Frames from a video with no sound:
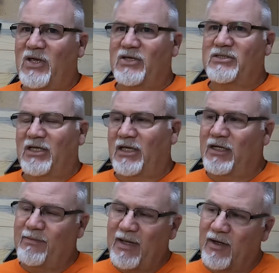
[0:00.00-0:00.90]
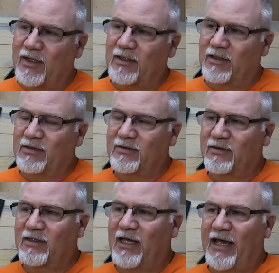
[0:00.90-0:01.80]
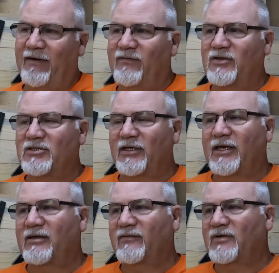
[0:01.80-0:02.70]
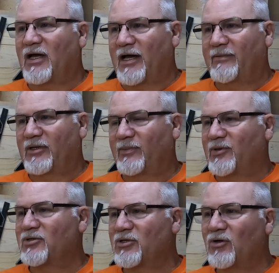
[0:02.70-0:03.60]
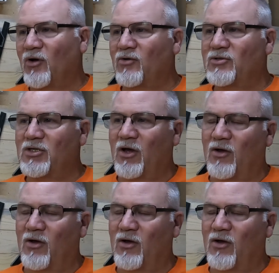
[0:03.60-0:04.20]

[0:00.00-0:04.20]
Because in America, the average length of time that a person owns a